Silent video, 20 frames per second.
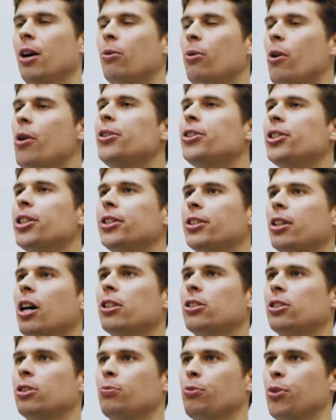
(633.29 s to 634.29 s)
We won't just
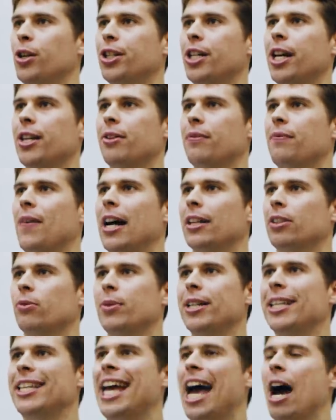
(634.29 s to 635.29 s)
start to appreciate the fact
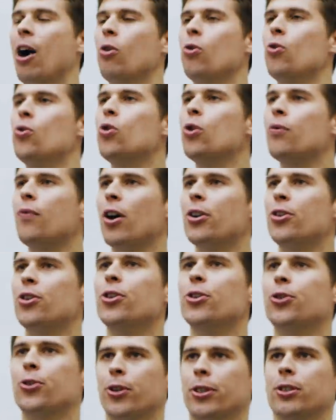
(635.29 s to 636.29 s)
that we can get all of our
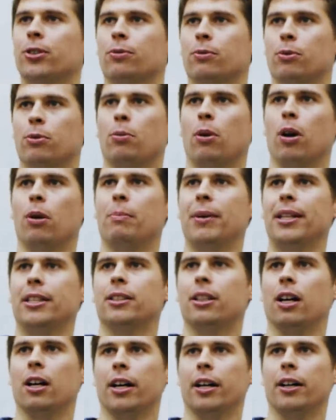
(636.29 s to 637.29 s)
nutrients from a
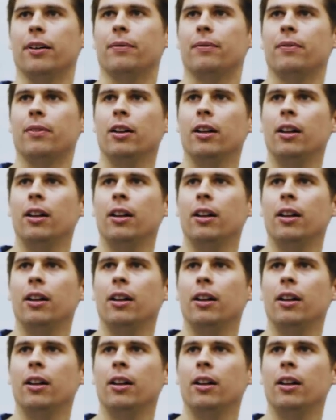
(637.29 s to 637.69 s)
plant-based diet,